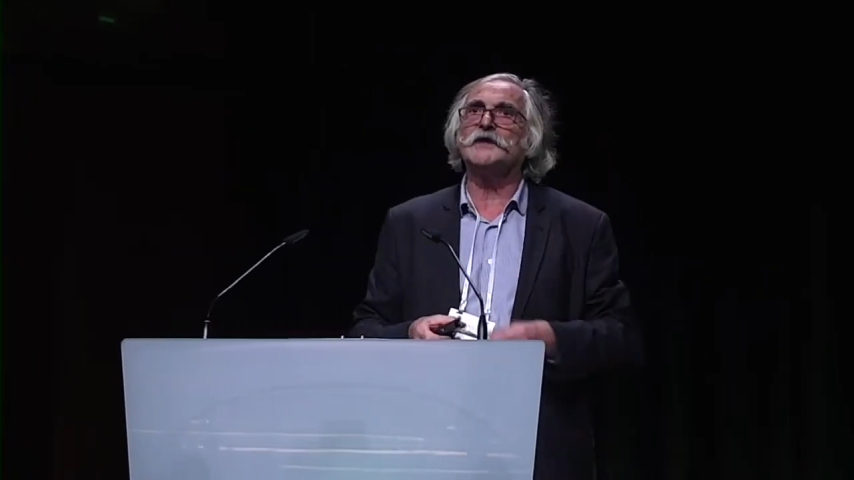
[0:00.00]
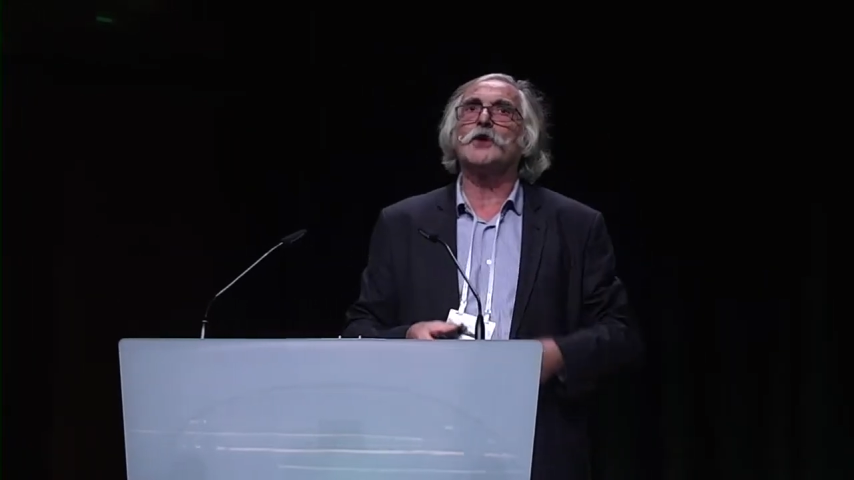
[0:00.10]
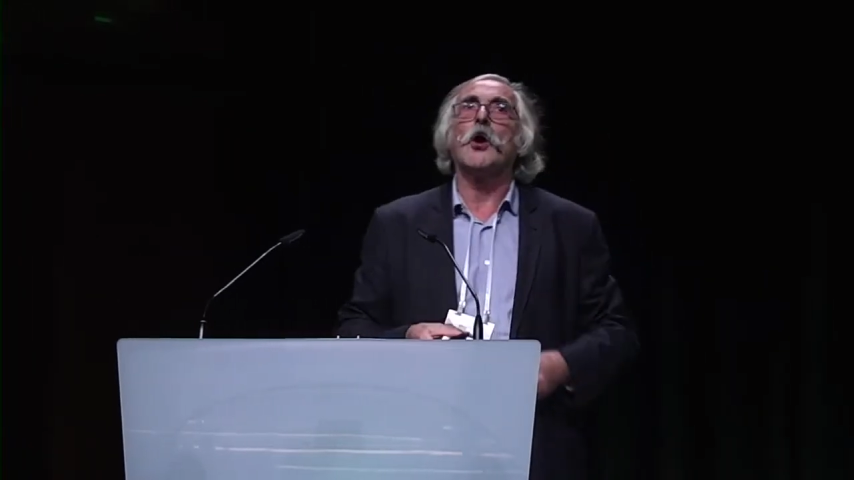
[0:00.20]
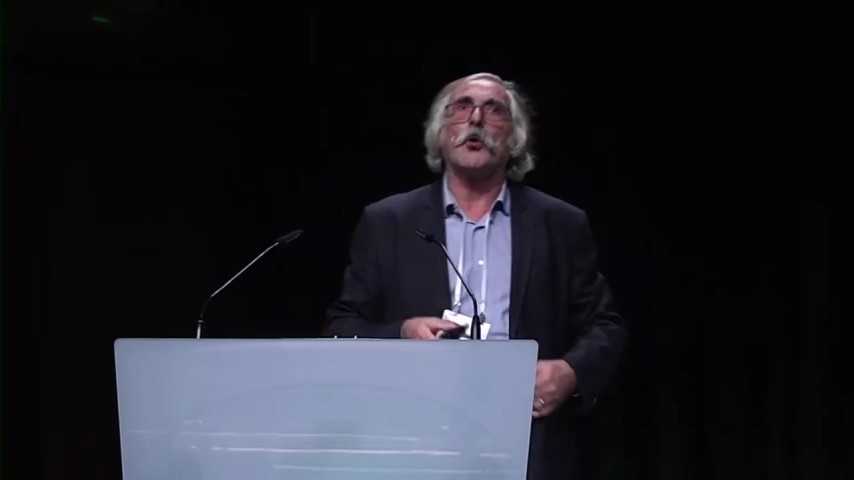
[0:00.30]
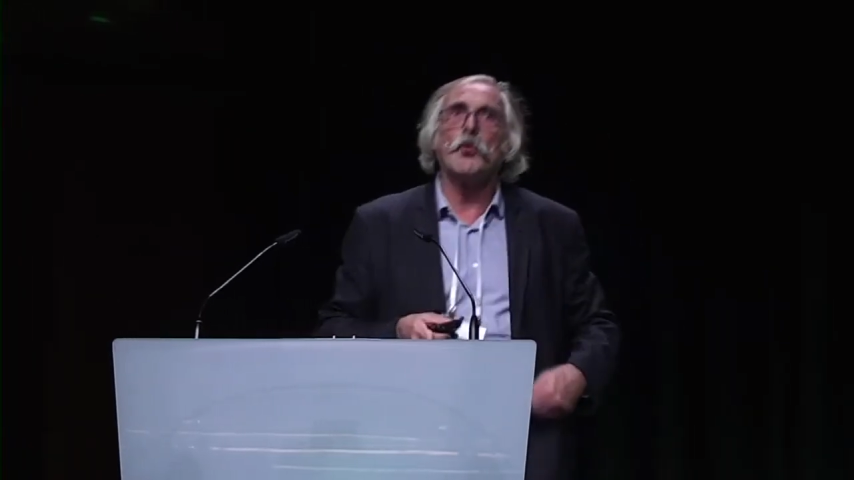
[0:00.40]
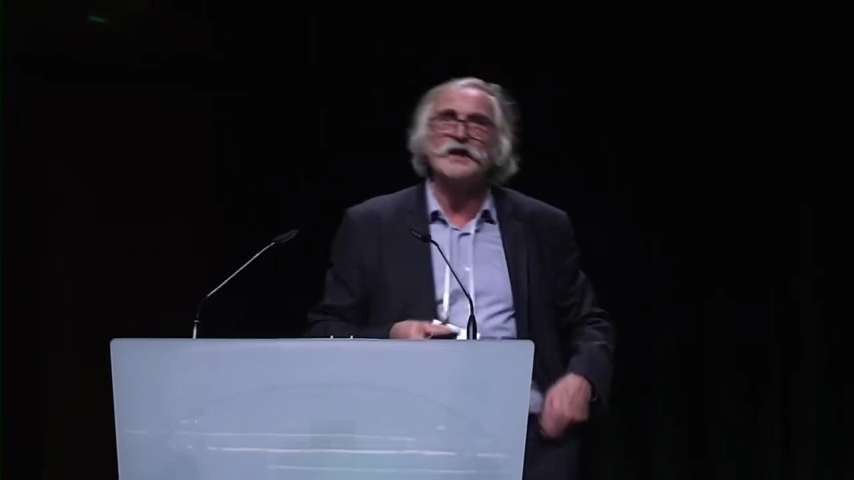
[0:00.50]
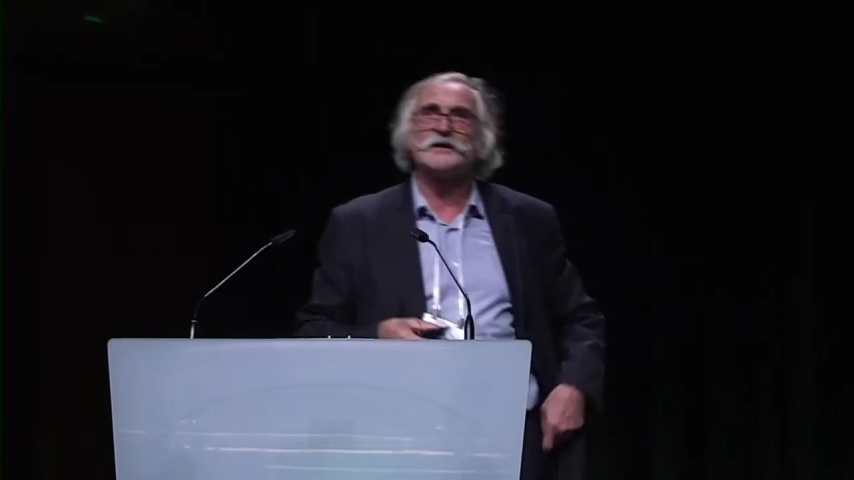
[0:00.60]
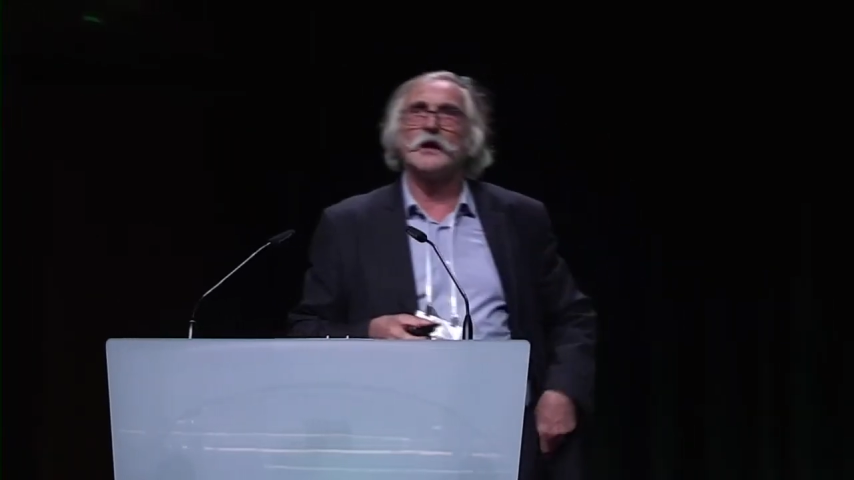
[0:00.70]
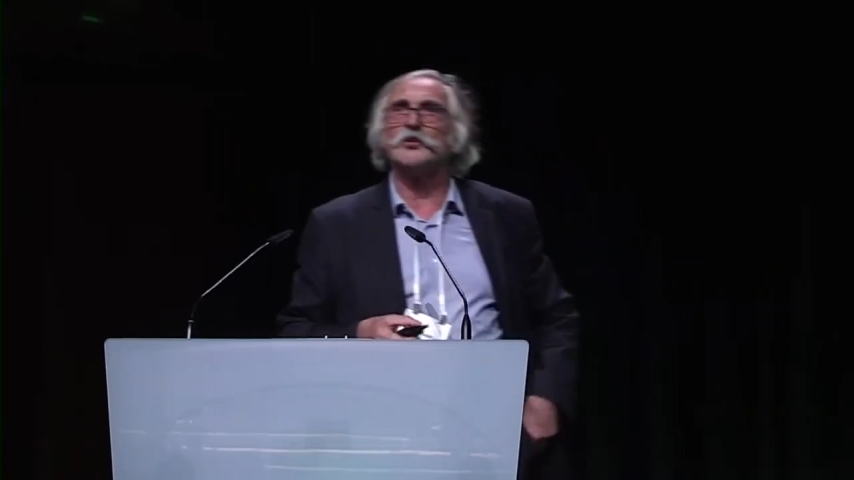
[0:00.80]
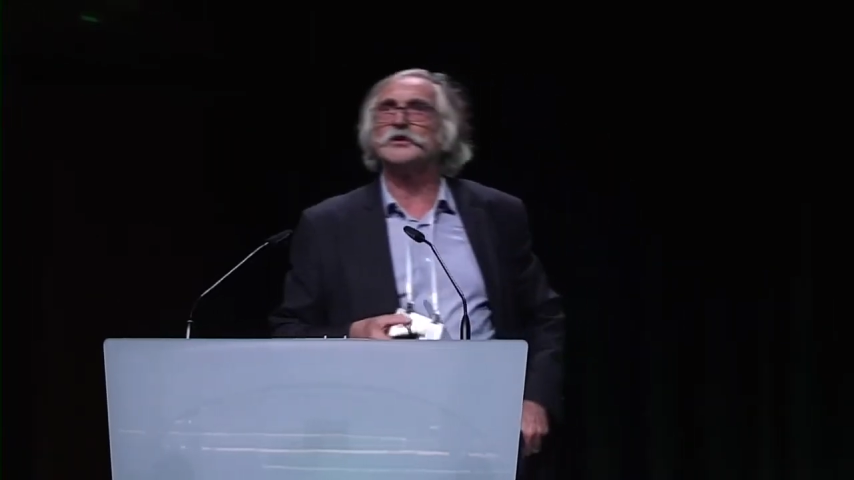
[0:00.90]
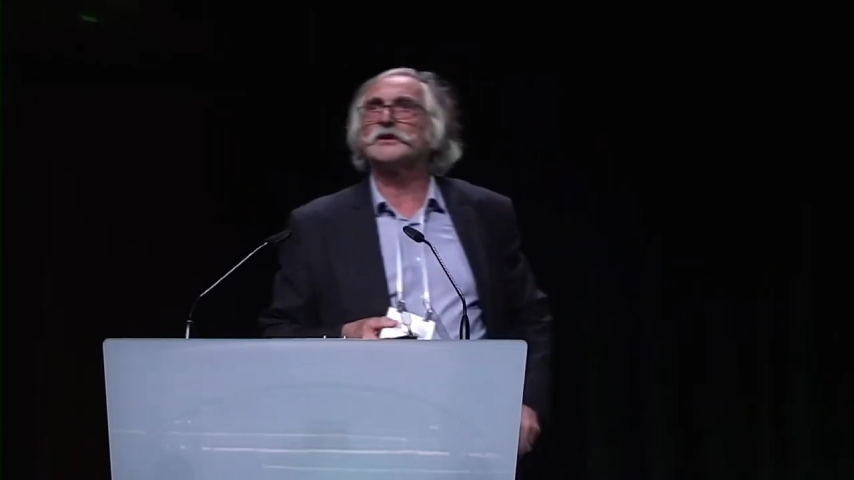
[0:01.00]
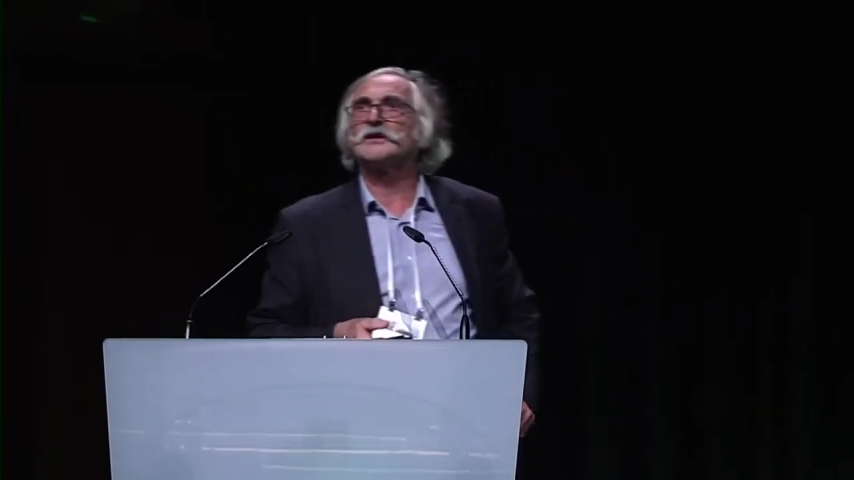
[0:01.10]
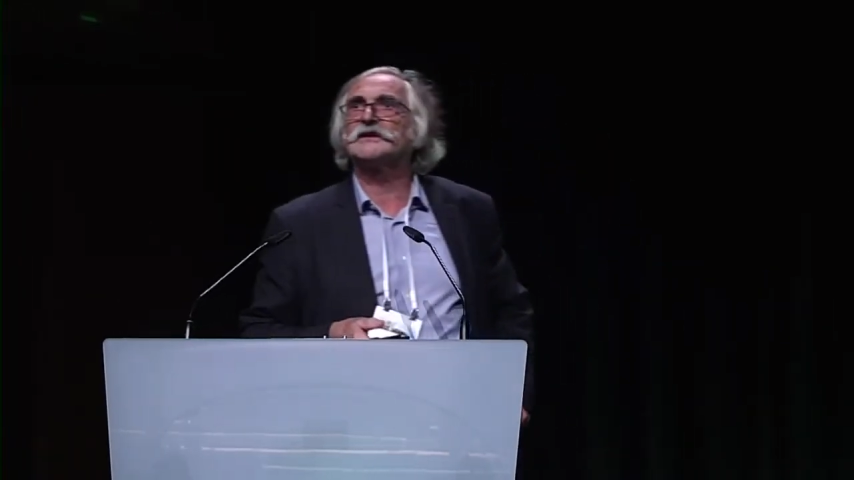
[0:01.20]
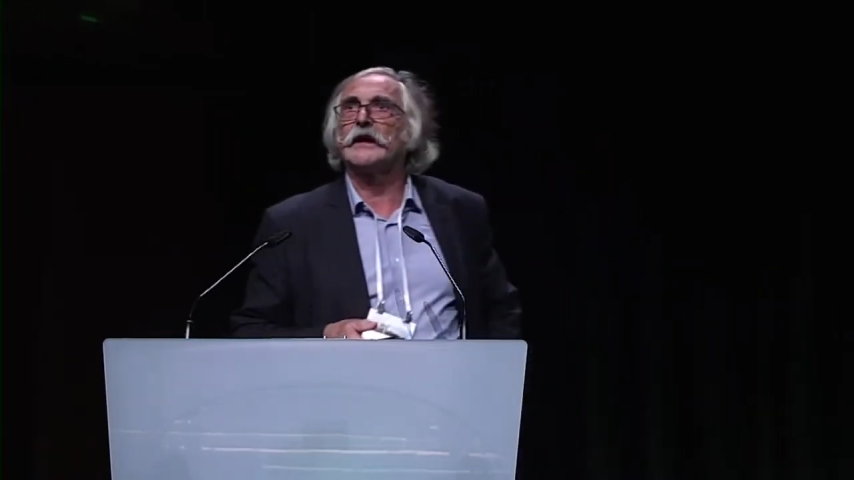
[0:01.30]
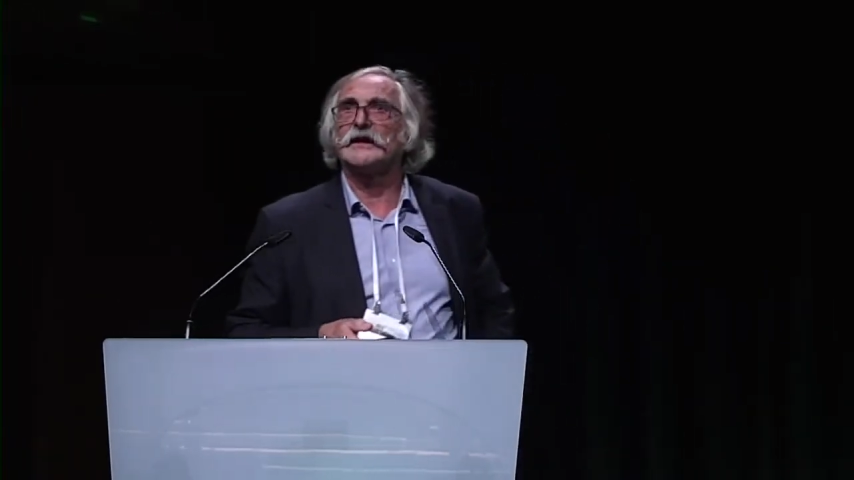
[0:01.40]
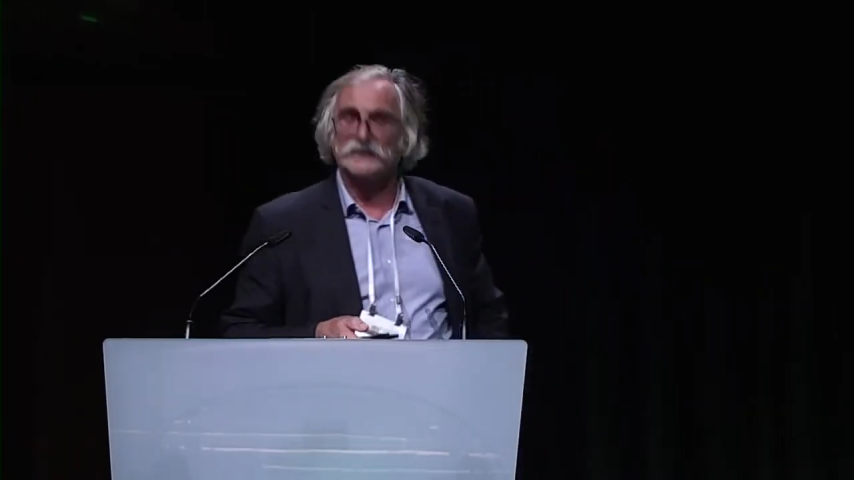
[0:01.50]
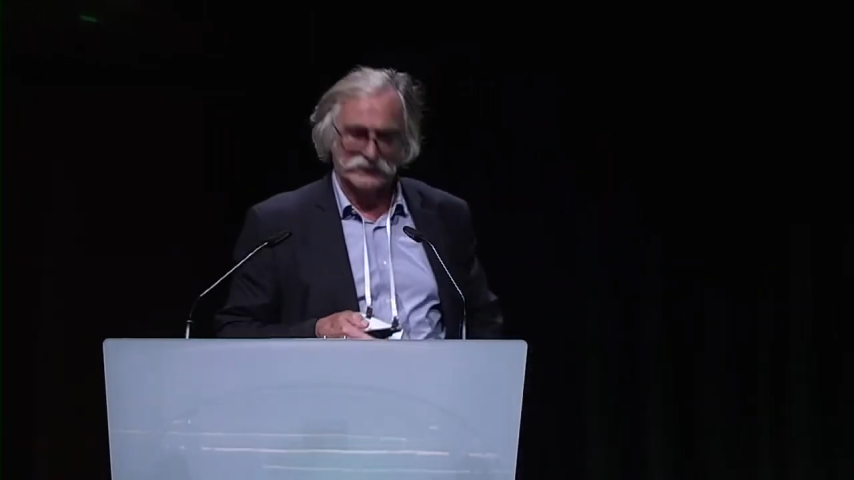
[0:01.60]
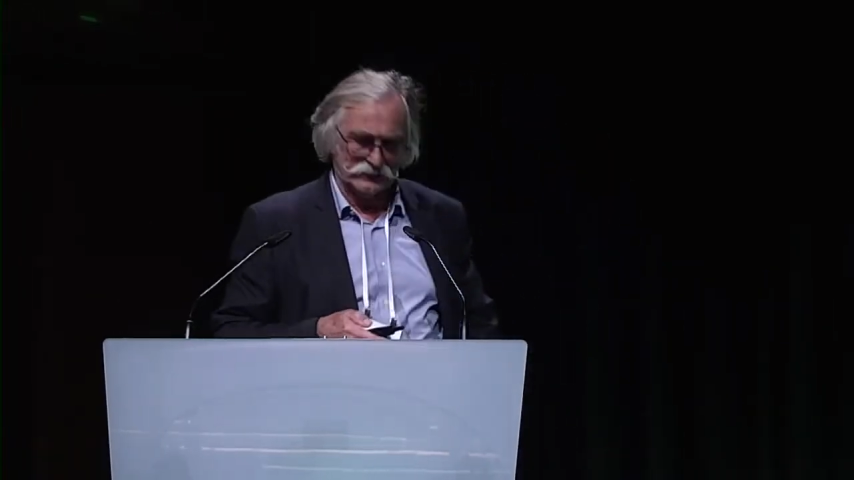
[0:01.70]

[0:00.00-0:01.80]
without cells.